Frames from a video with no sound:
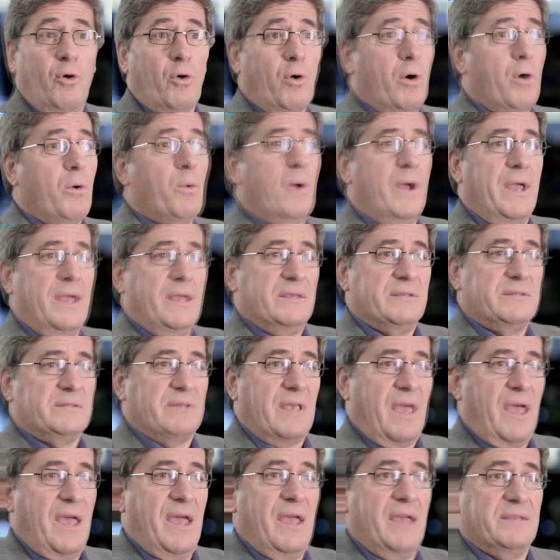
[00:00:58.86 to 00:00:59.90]

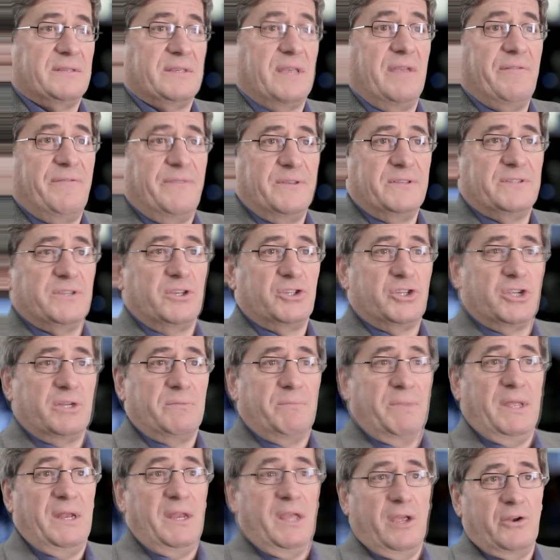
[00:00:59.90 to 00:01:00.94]
always, as a
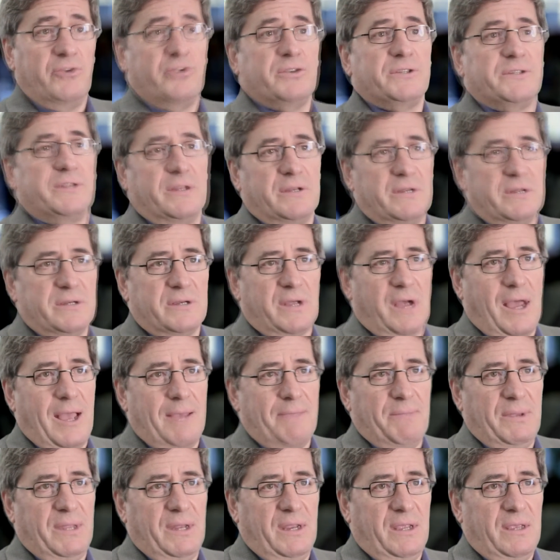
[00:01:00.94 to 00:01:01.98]
physician, been interested in
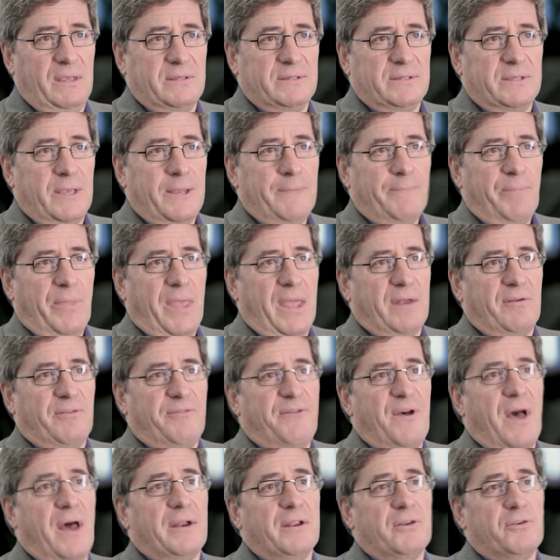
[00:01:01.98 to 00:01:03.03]
diabetes and
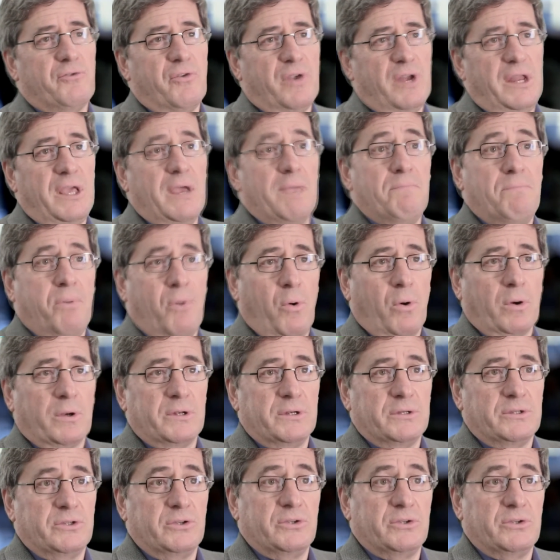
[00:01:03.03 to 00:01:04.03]
found it really important